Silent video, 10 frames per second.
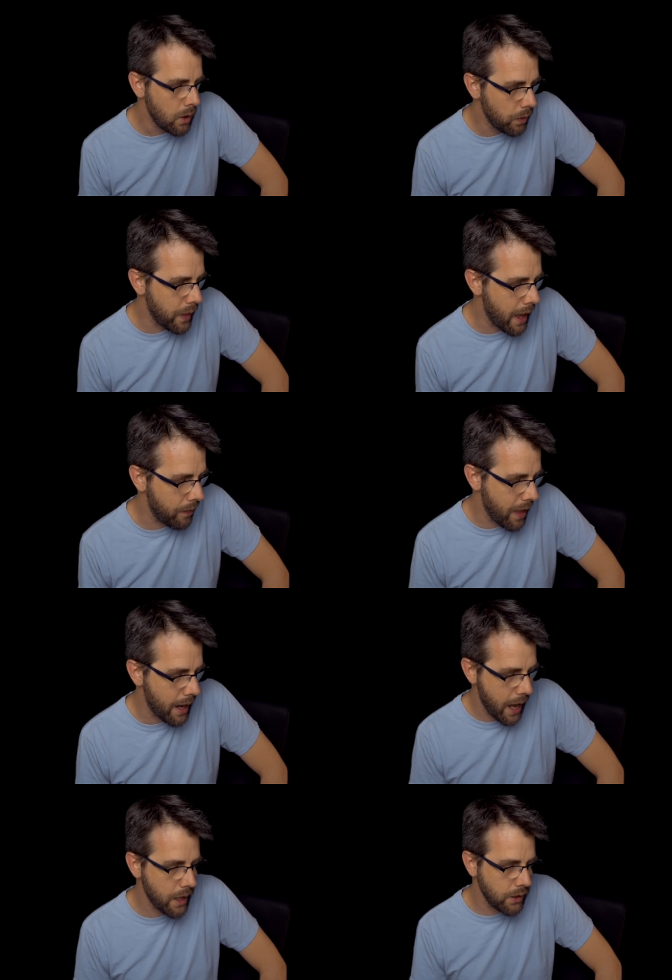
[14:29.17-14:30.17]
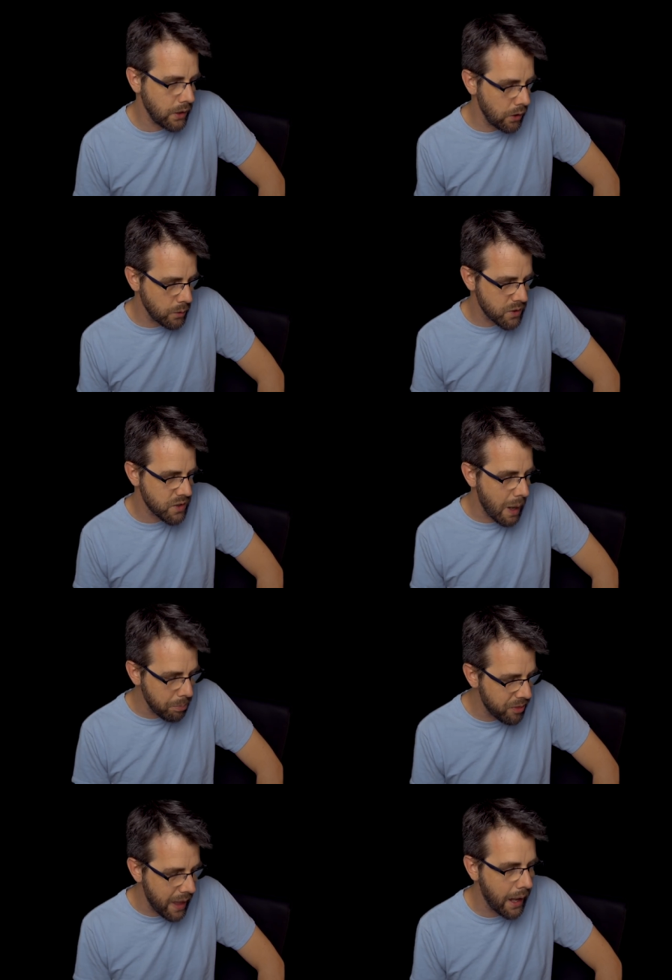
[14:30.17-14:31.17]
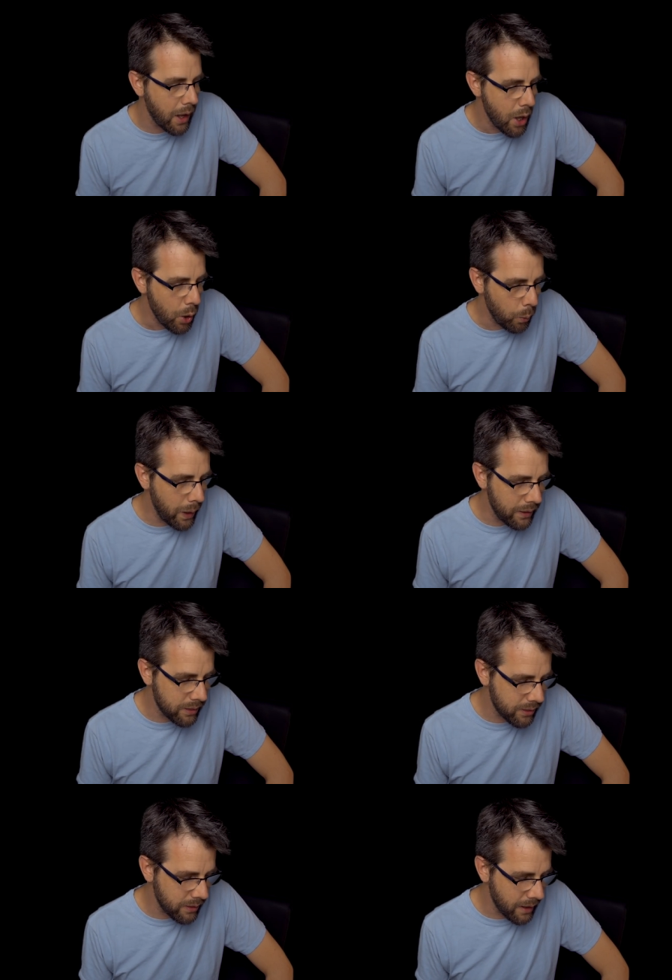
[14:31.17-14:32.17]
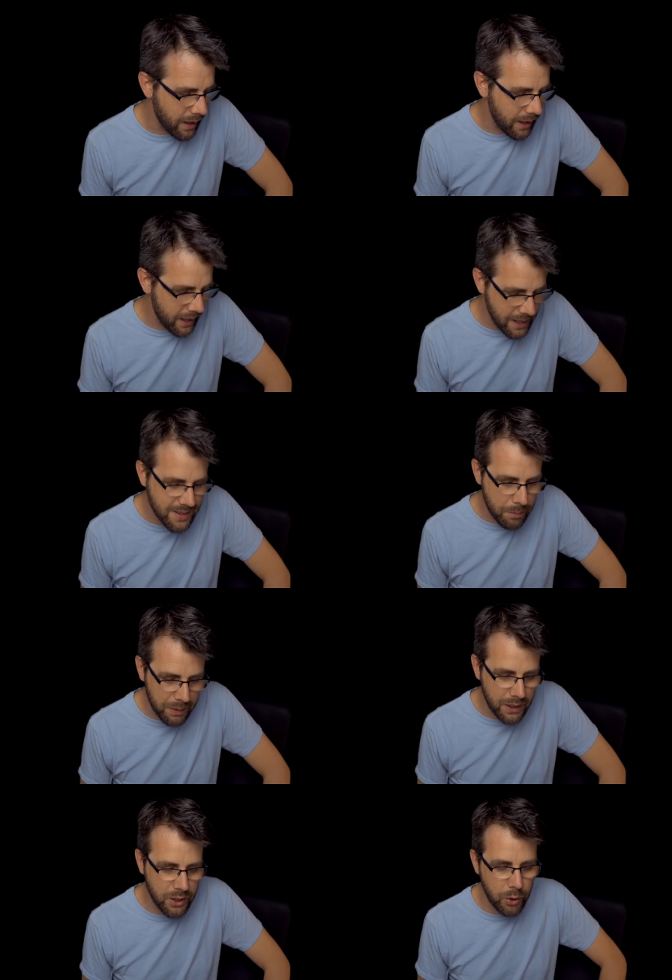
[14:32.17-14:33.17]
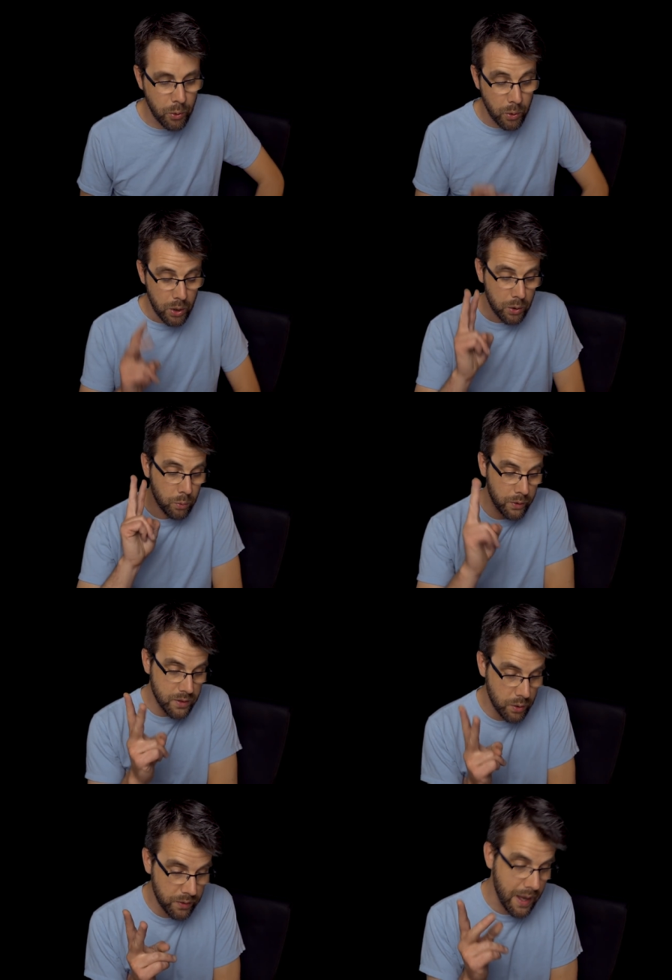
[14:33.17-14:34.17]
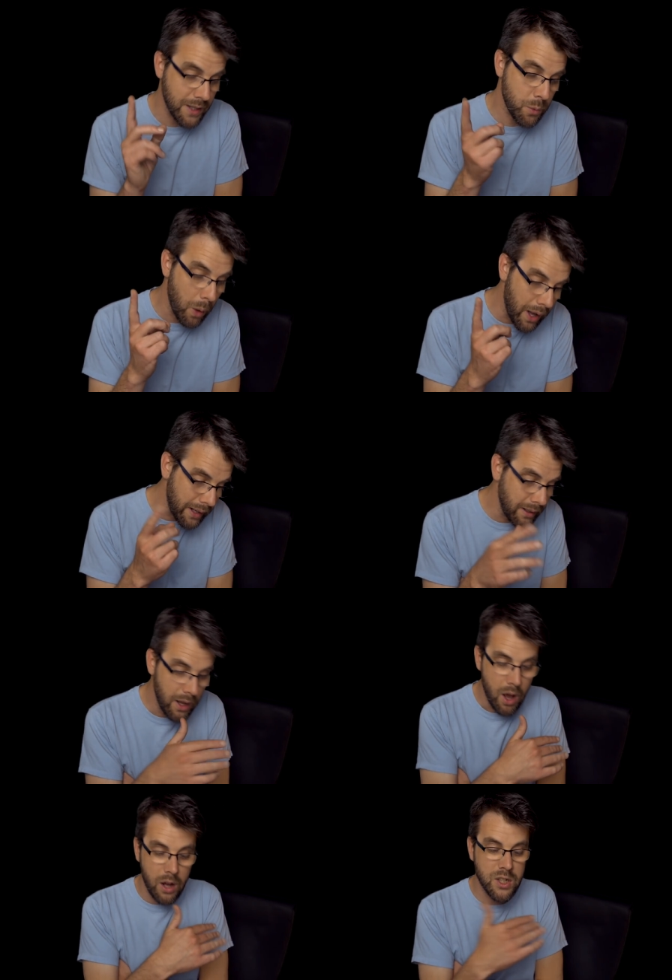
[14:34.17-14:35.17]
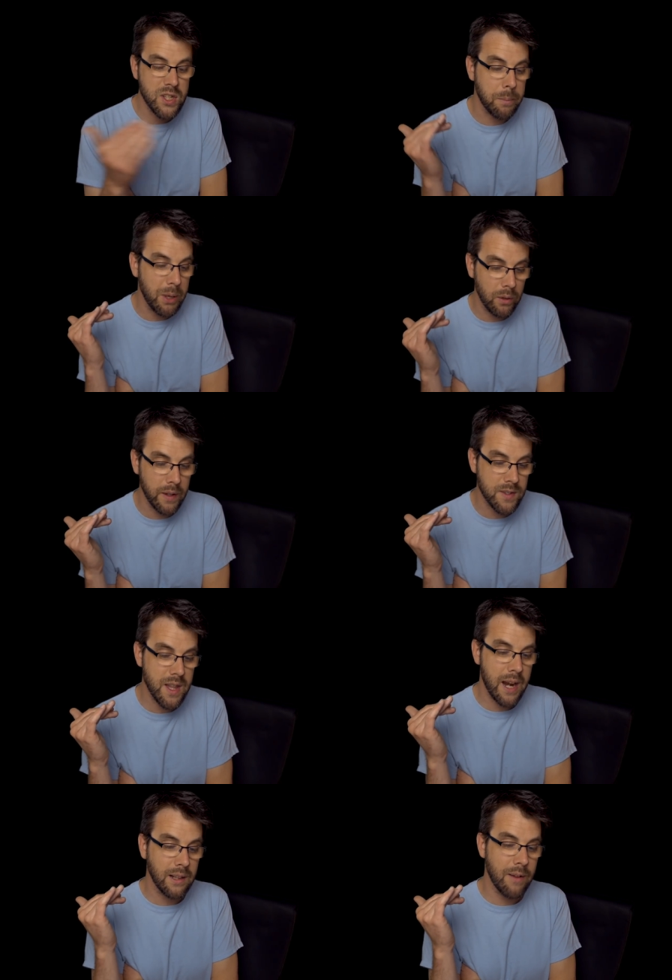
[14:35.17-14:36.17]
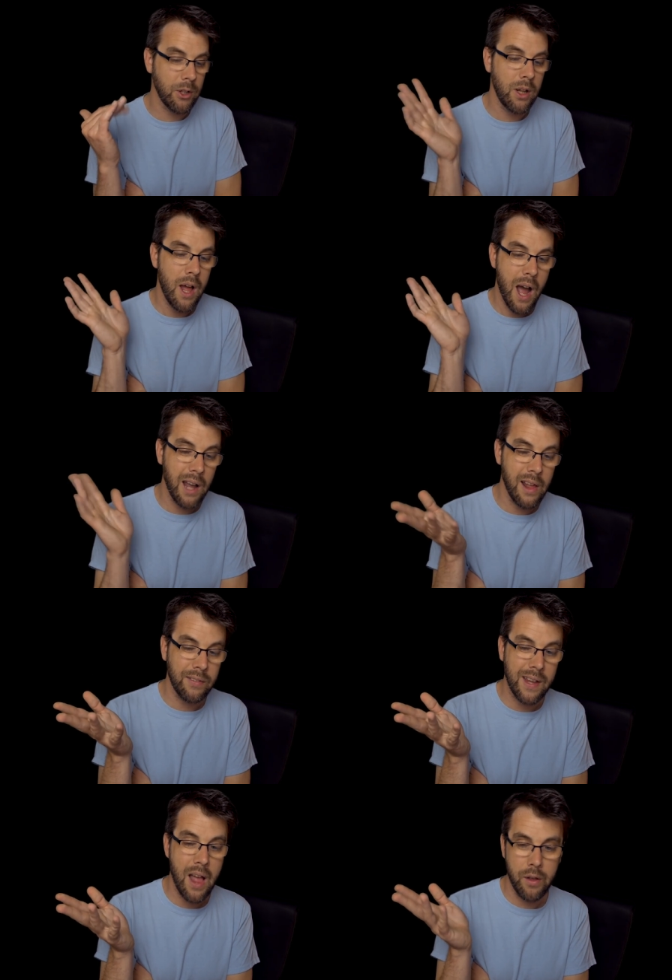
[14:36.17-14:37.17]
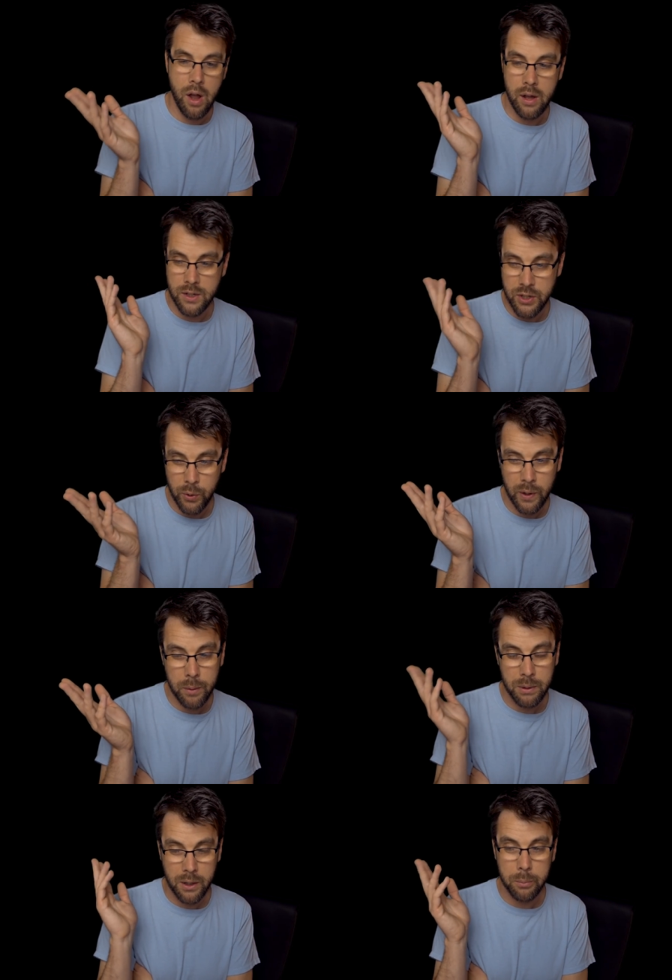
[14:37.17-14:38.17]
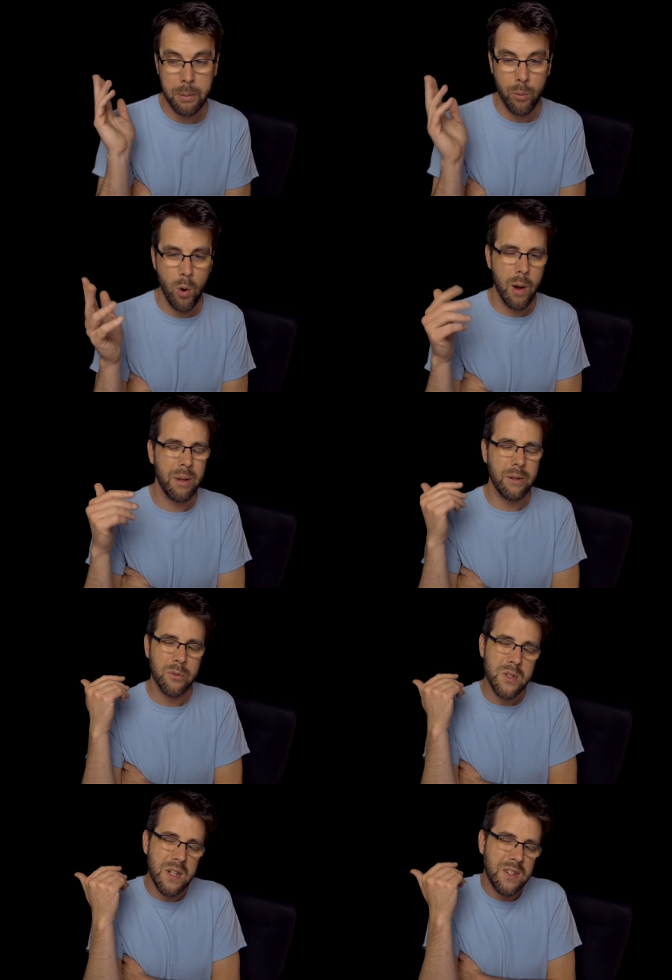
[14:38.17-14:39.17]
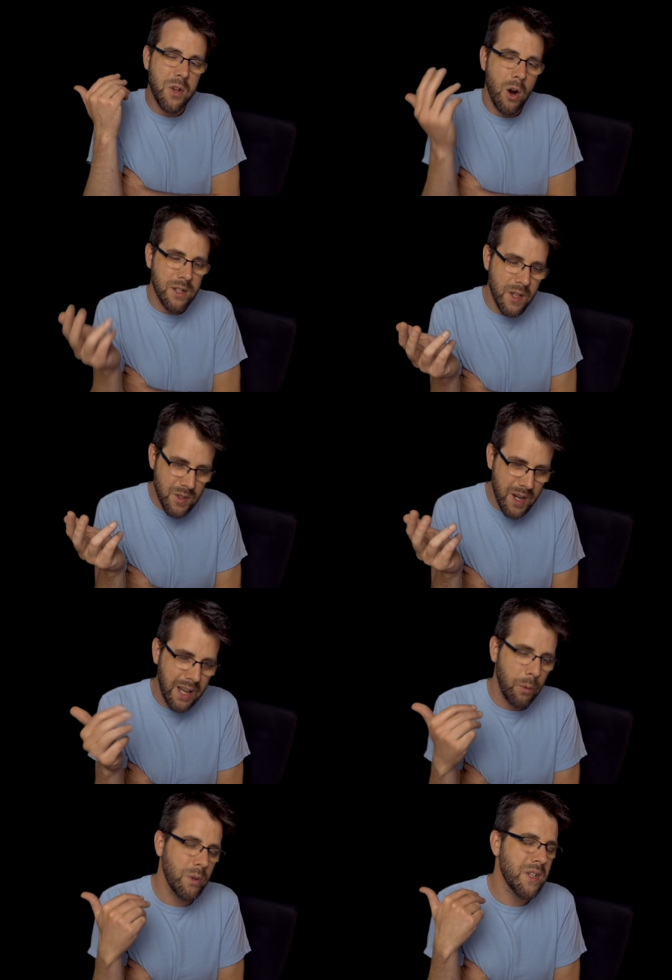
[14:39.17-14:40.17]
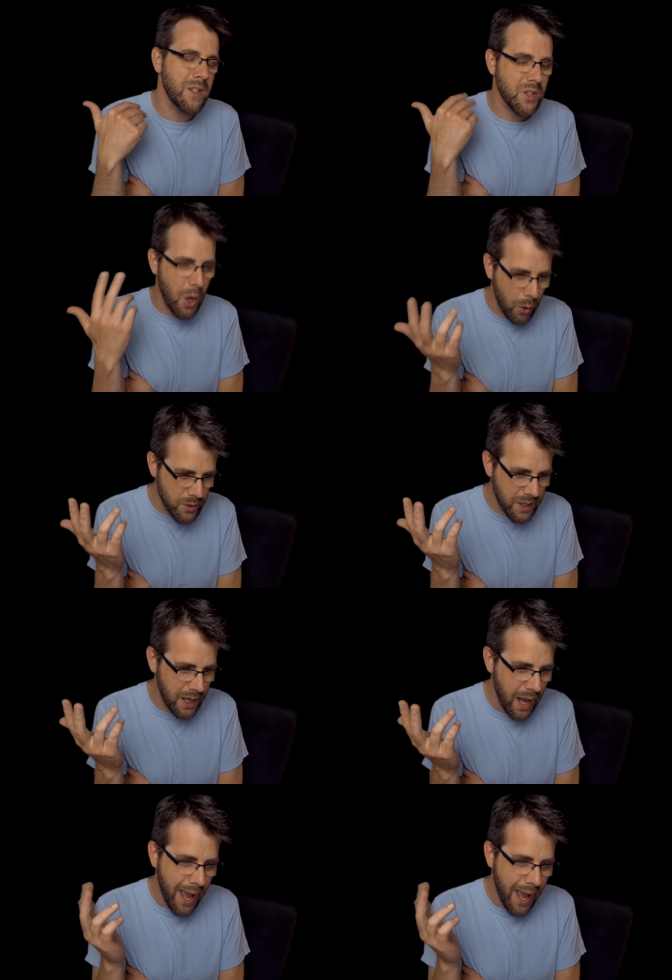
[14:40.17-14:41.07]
that that had to do something with uh, it had something to do with two things. One, on just a purely aesthetic level, I liked the Kelly Auditorium a little bit more. I mean, it wasn't as artistic, it wasn't as cozy